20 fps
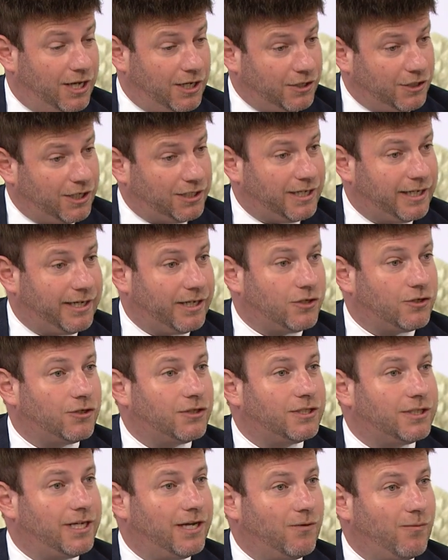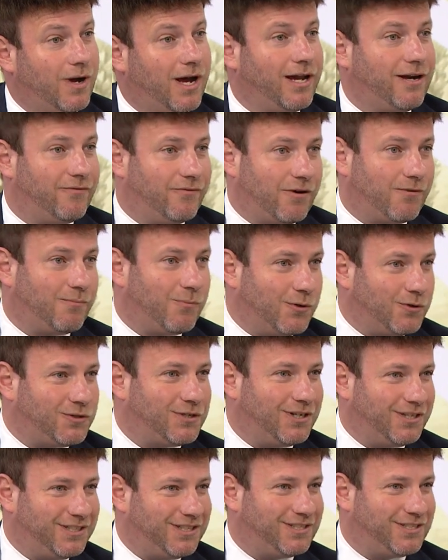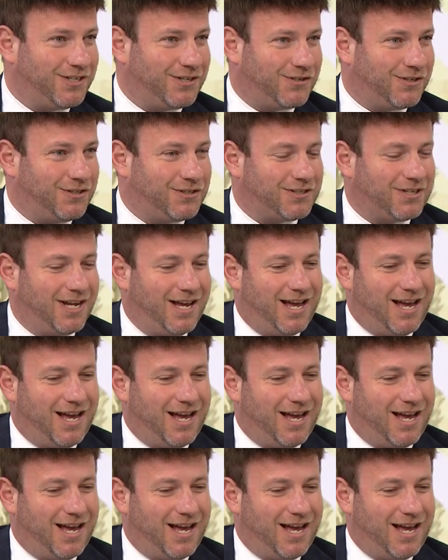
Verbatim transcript: just like it should stay away out of our personal decisions